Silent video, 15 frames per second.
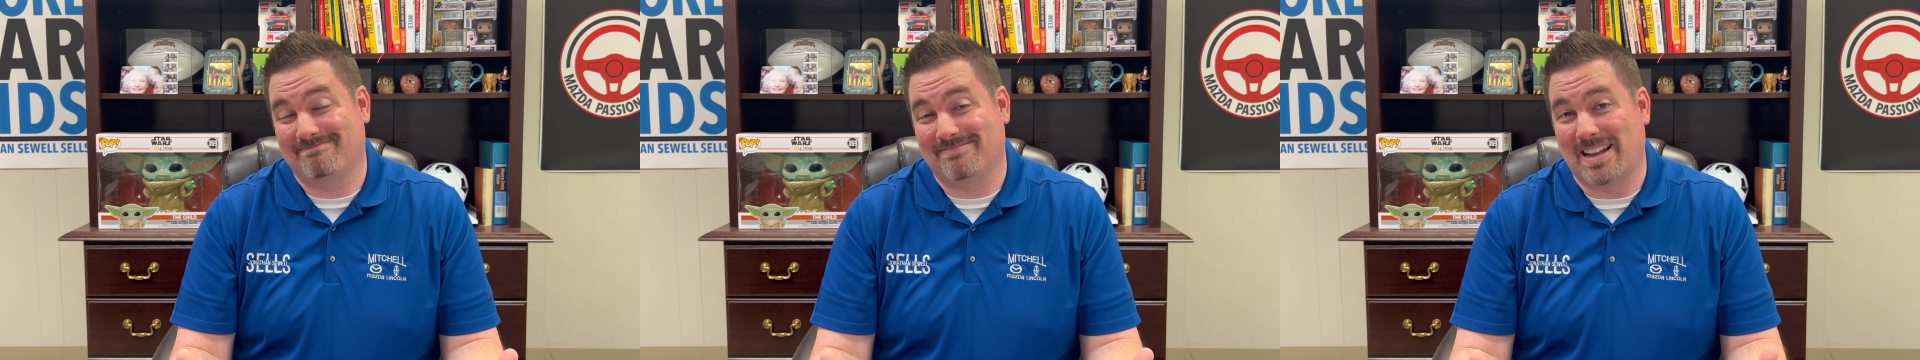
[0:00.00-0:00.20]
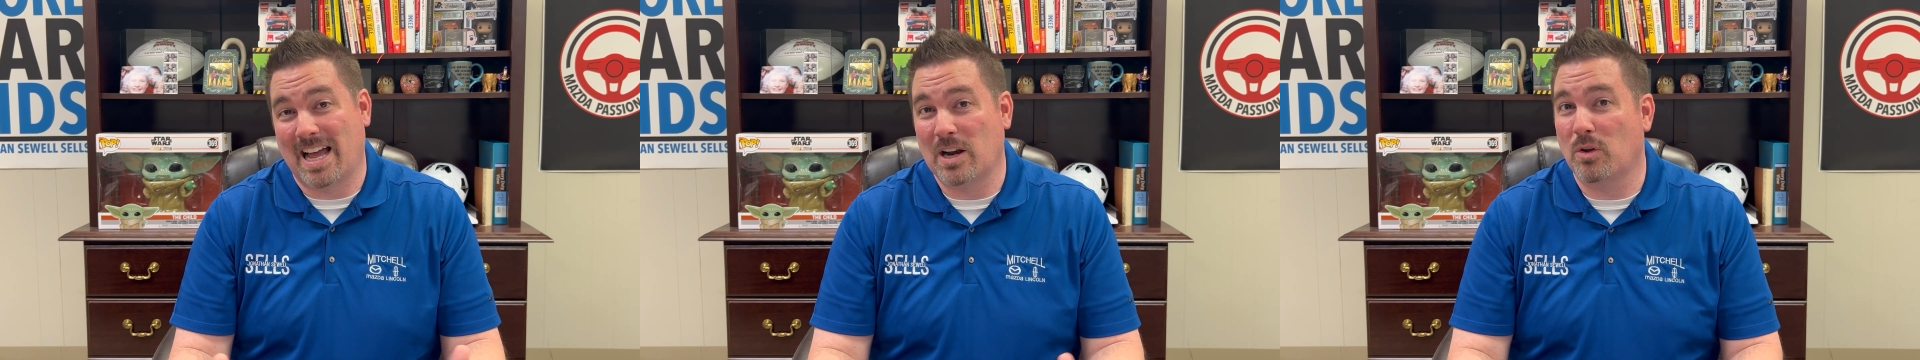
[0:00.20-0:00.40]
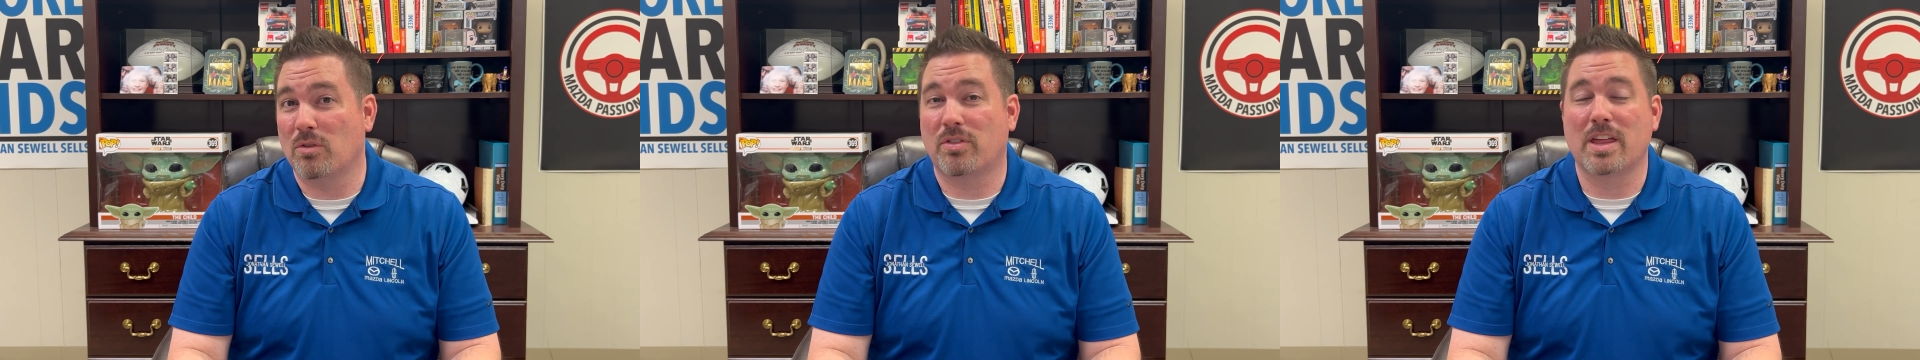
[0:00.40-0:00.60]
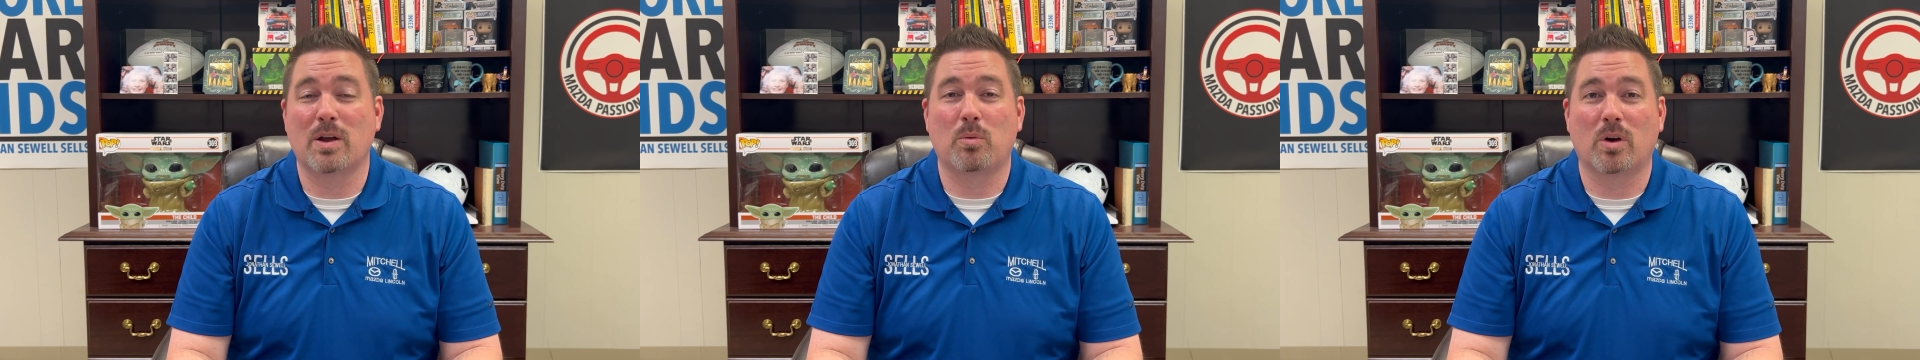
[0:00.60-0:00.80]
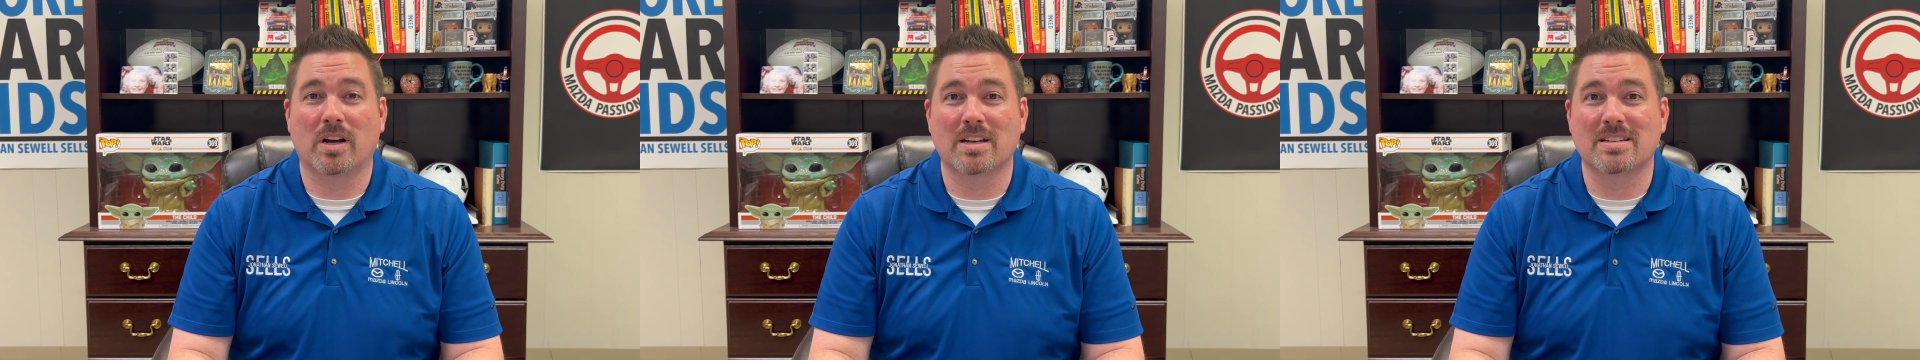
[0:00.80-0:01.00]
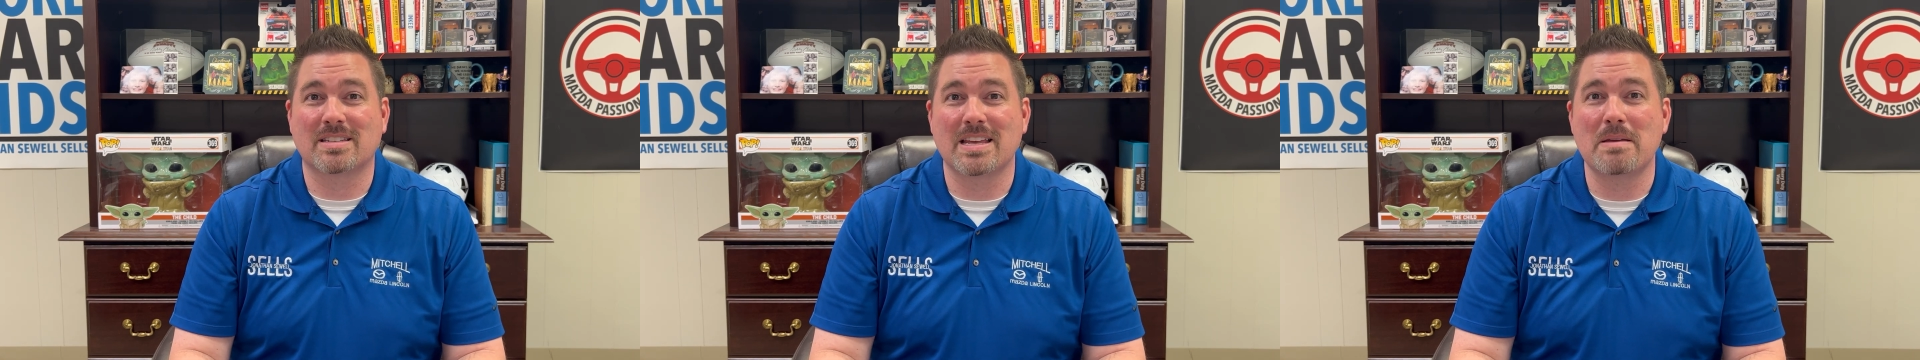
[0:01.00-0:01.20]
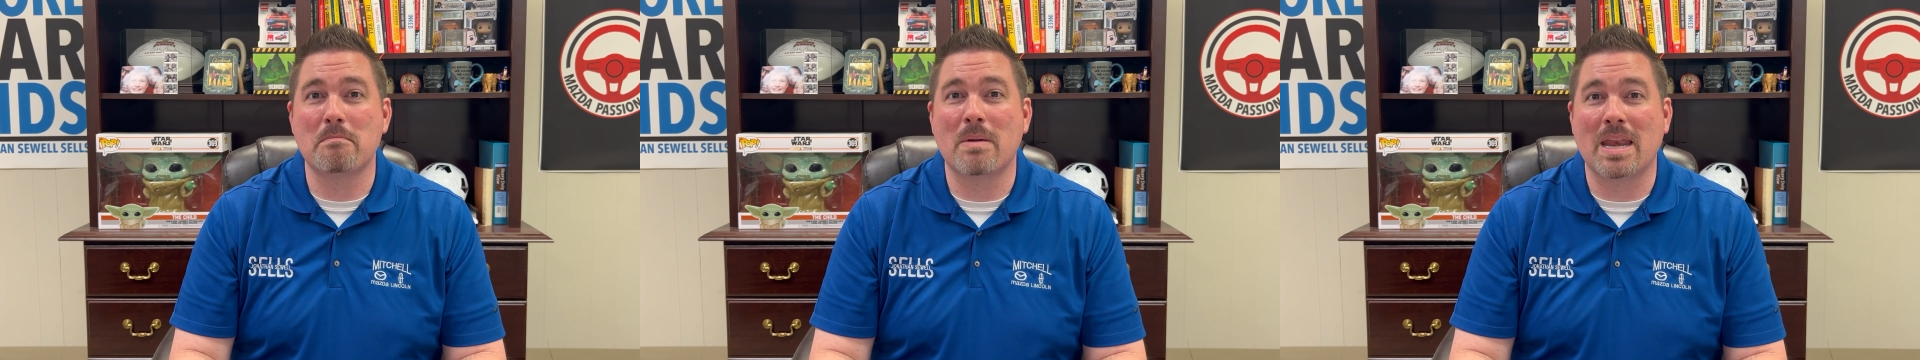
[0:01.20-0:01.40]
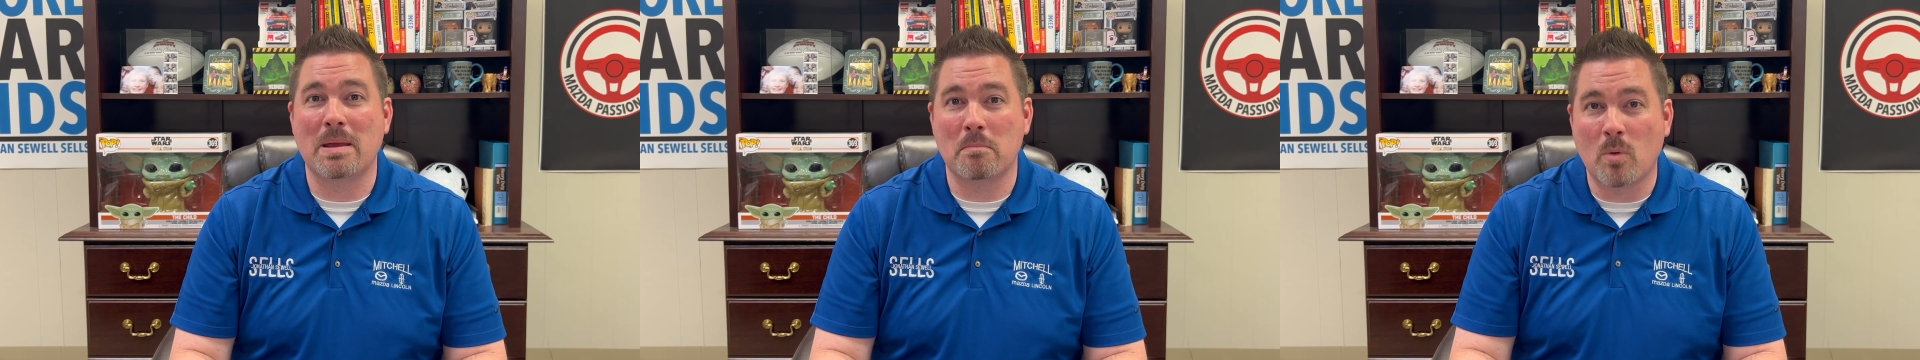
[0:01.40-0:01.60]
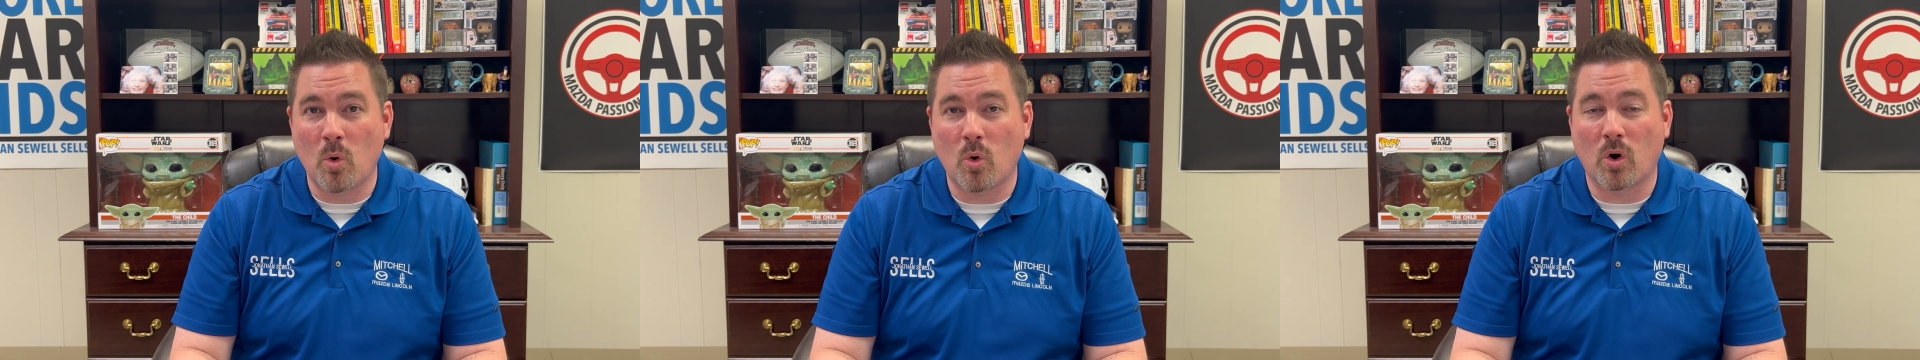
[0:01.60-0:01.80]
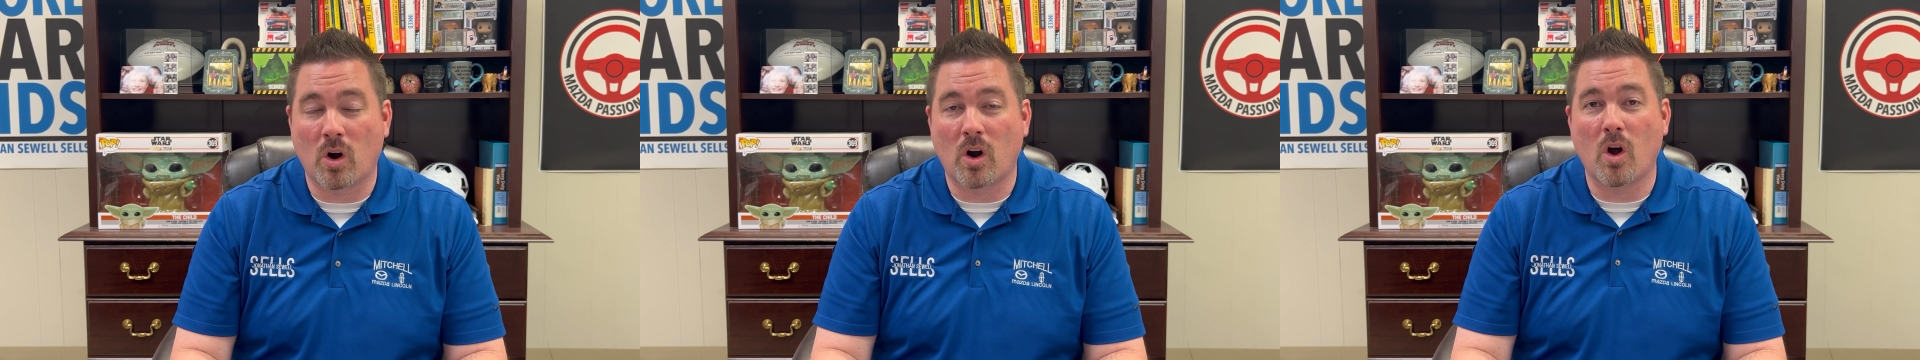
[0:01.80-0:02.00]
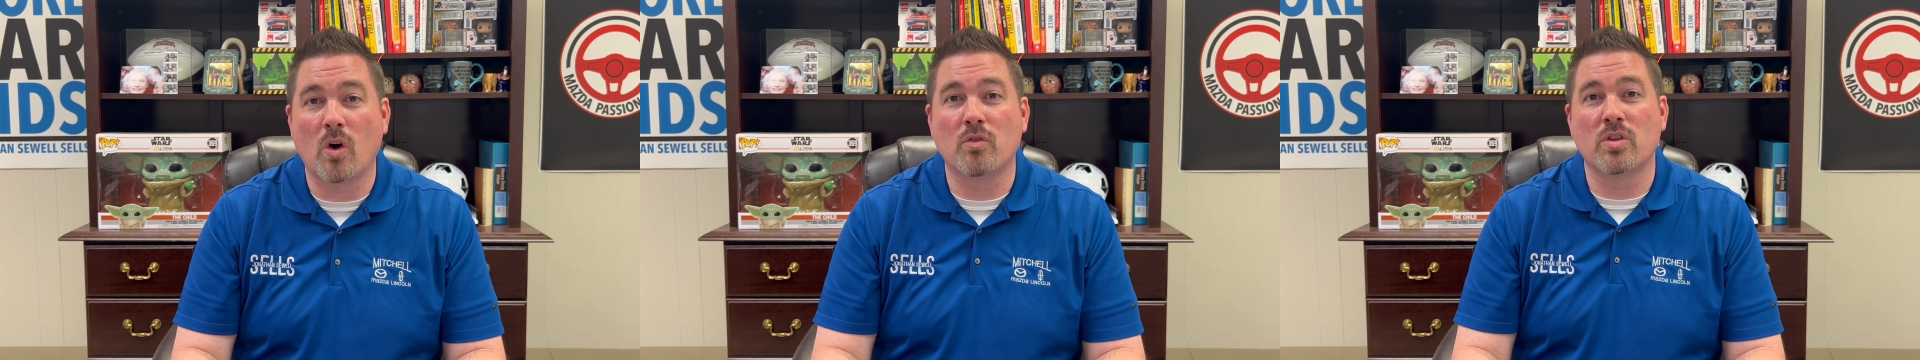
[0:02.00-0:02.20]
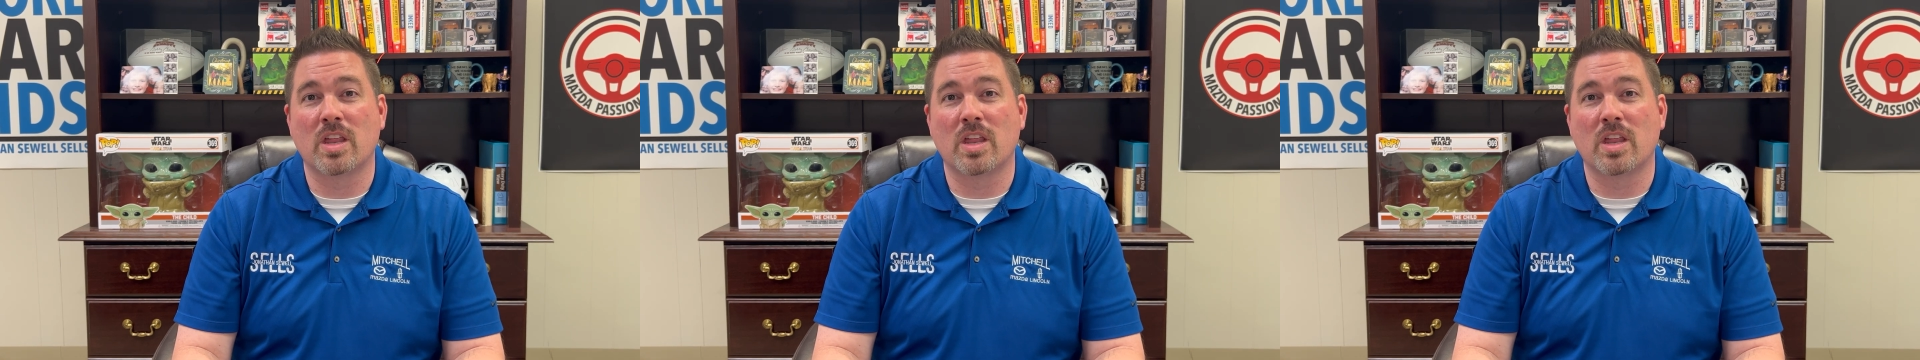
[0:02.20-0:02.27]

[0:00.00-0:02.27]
I don't think we're going to see many more over